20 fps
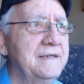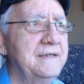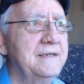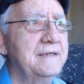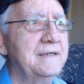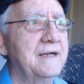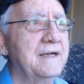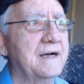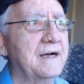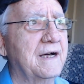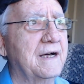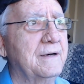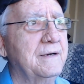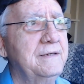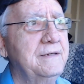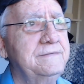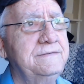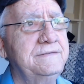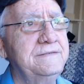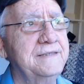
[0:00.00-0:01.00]
Uh,
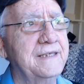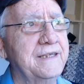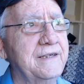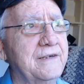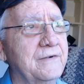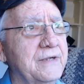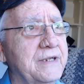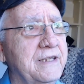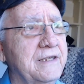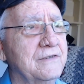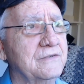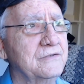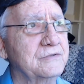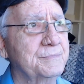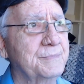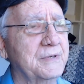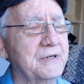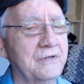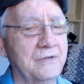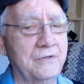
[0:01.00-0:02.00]
Here in
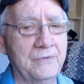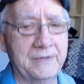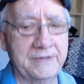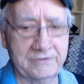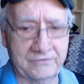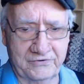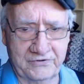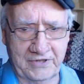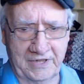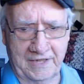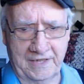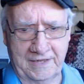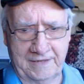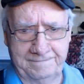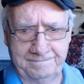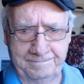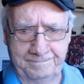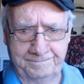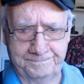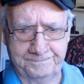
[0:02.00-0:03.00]
Hillsboro, it's
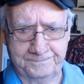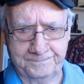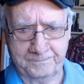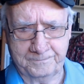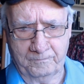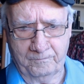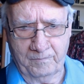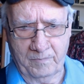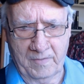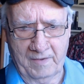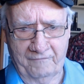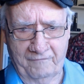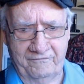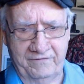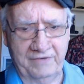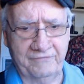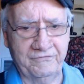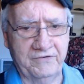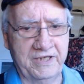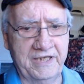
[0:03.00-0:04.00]

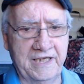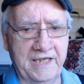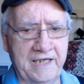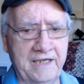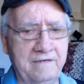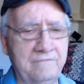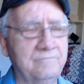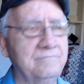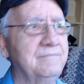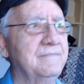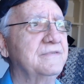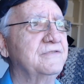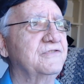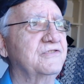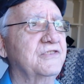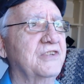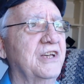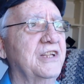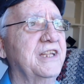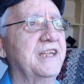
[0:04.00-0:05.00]
58,
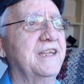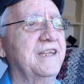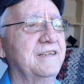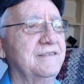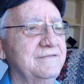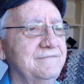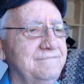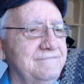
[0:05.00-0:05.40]
sunny.